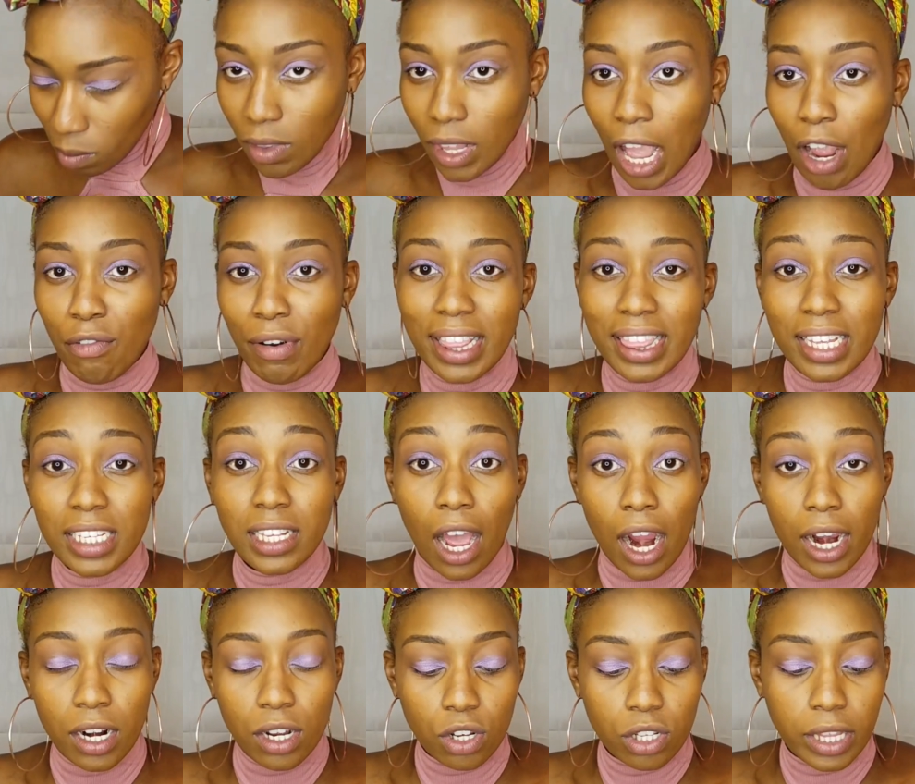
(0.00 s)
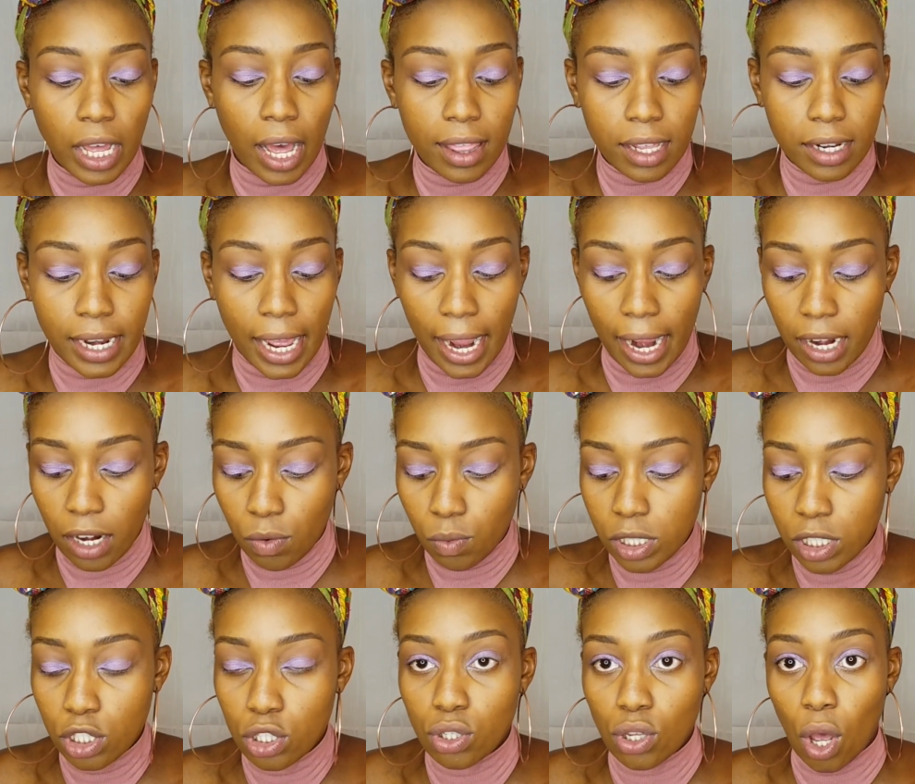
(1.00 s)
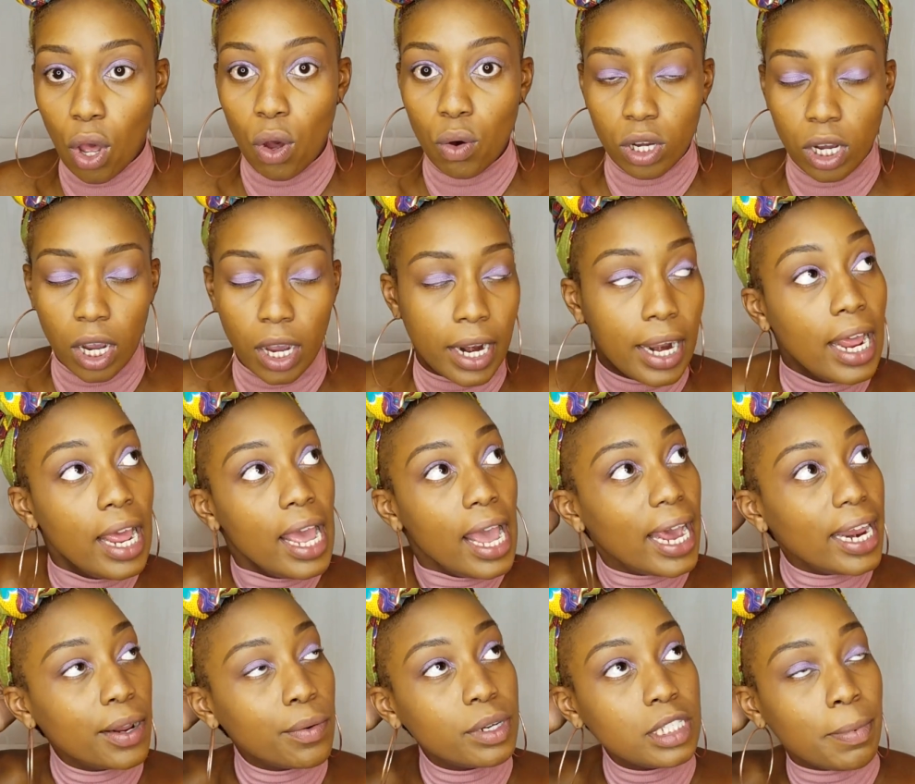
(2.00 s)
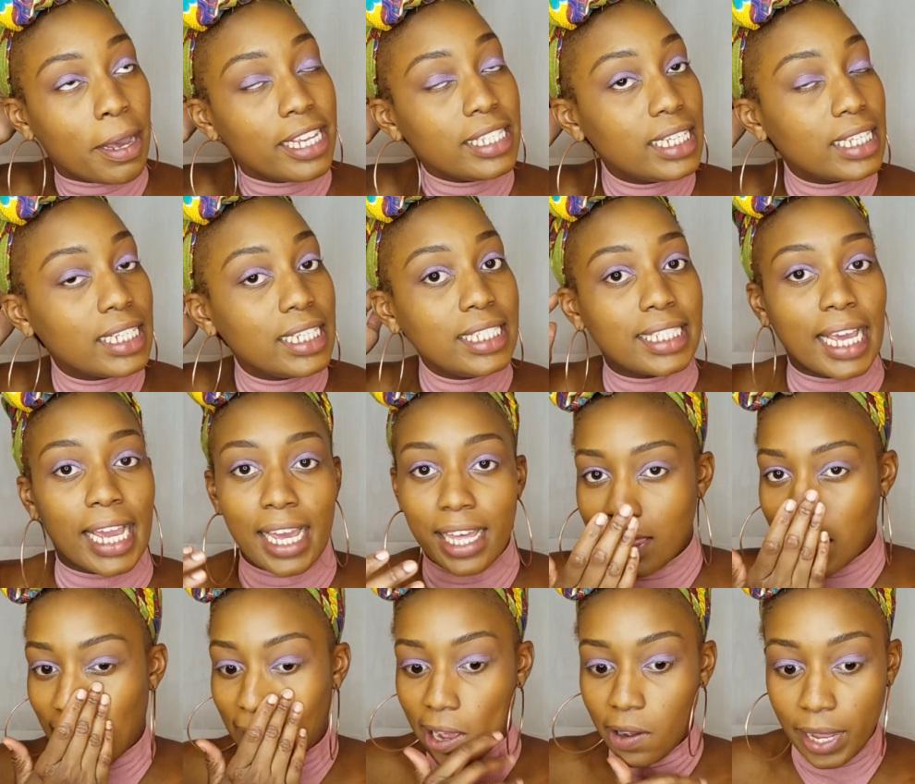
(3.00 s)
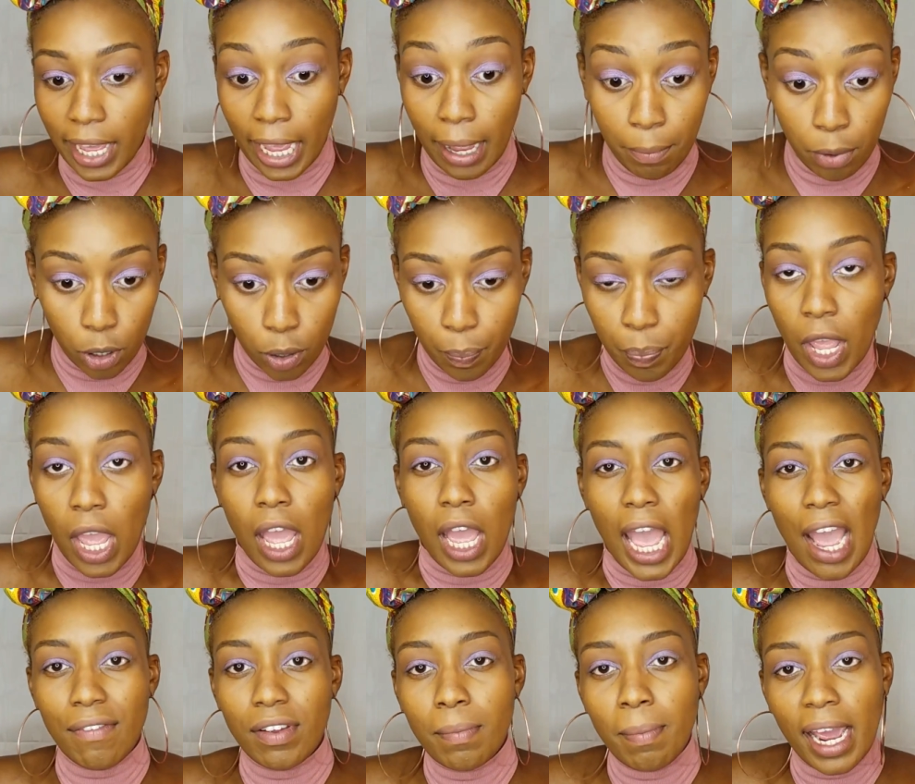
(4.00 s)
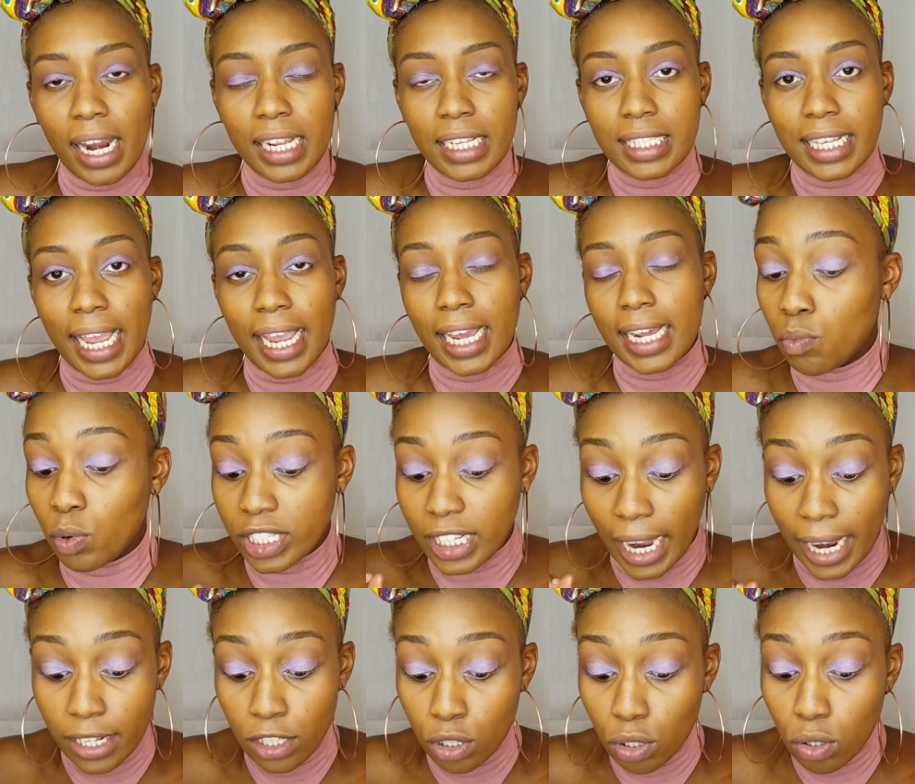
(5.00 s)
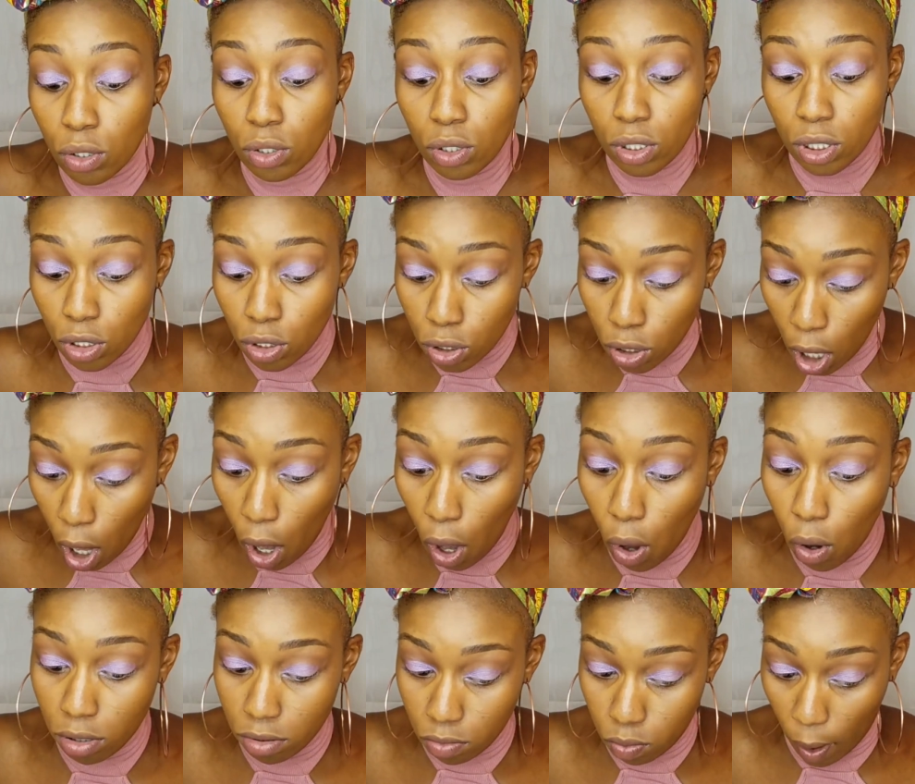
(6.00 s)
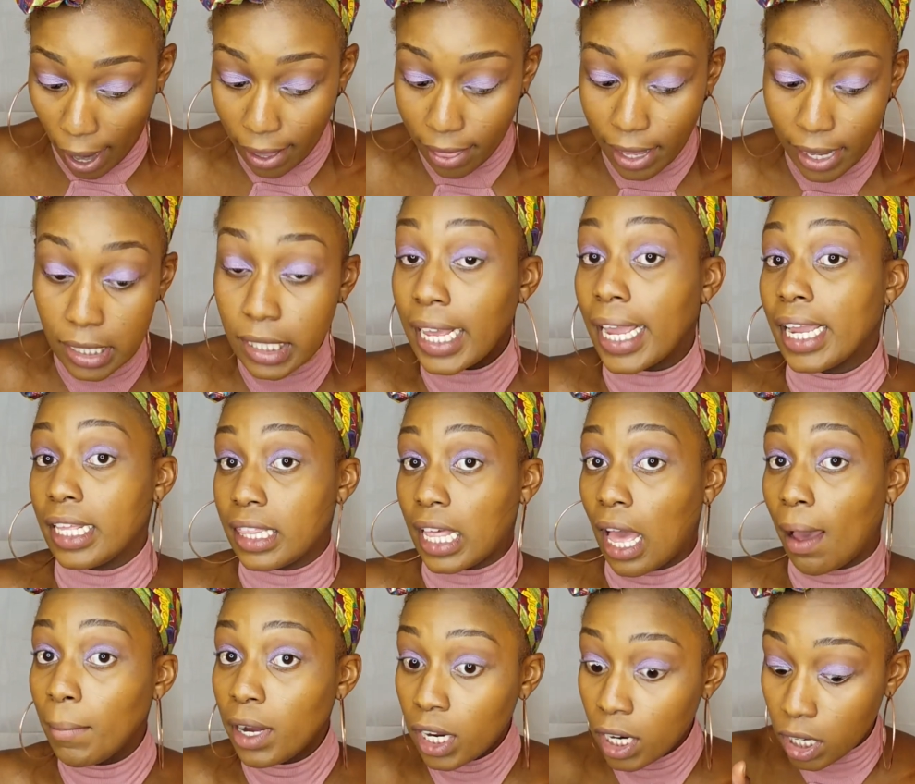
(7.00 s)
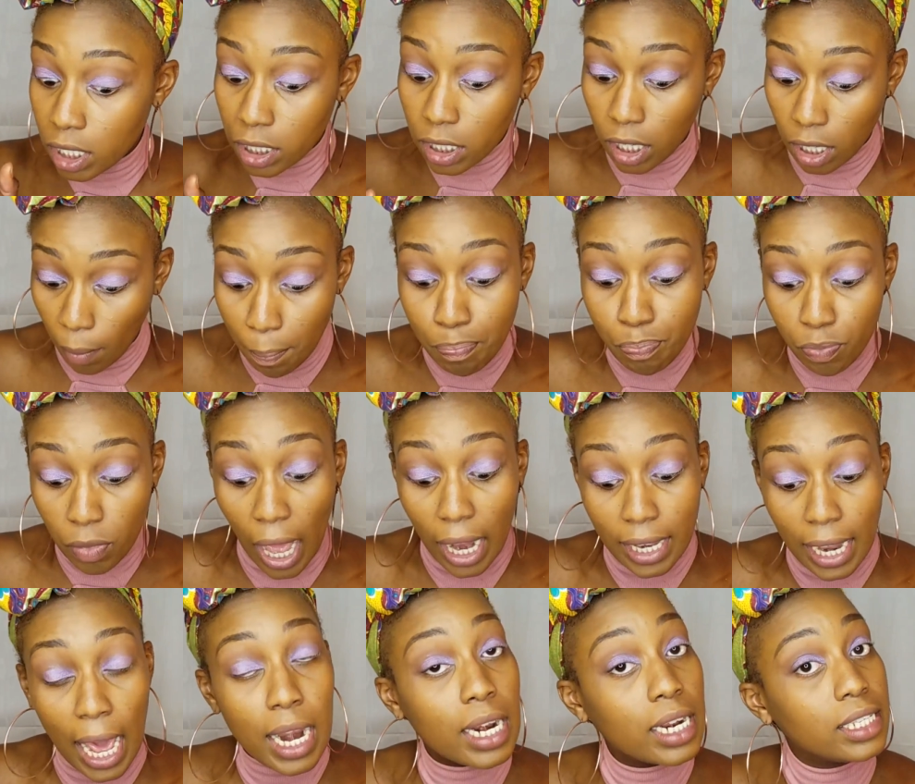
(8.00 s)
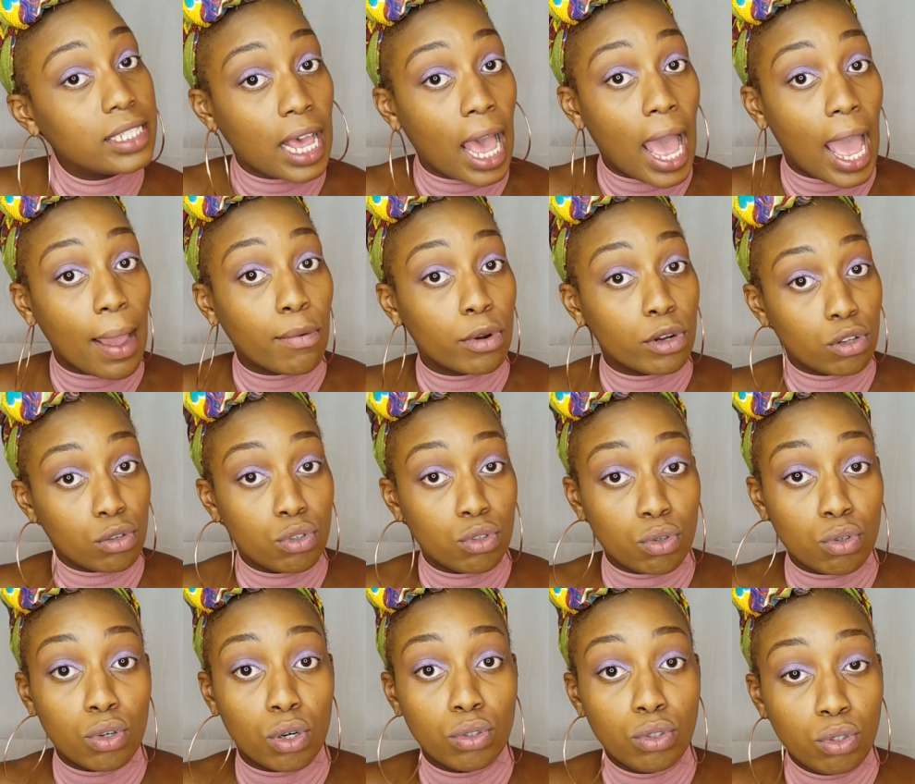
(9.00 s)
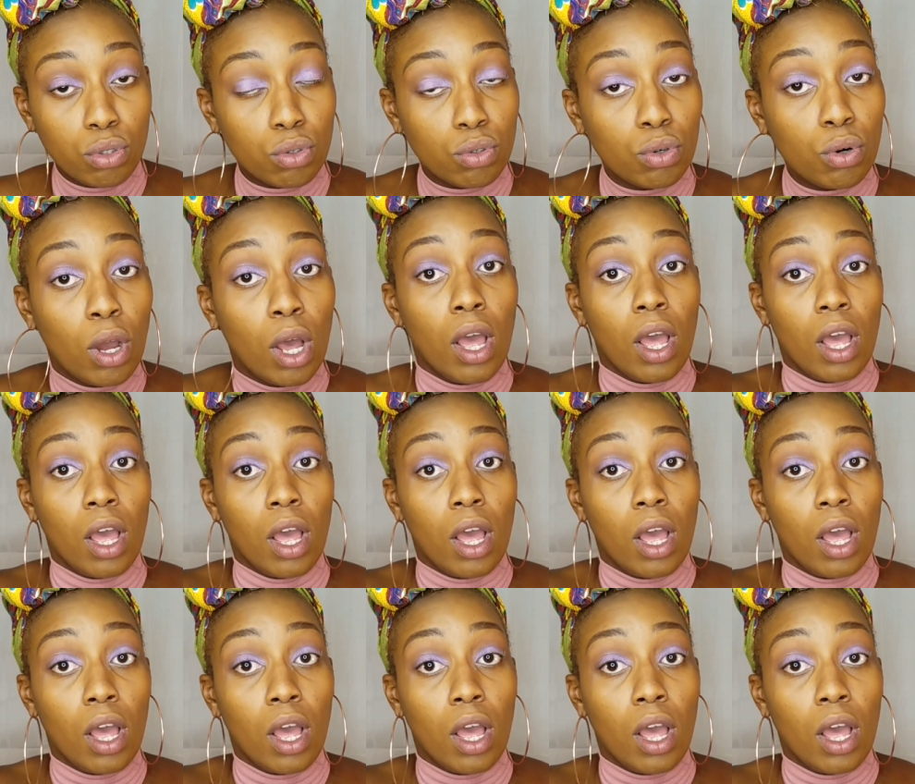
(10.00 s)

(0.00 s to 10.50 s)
I read this article the other day and it was so good, and it was basically saying that, okay, boom, everybody's saying, which I do know why they're saying that, because a lot of the time when you do go to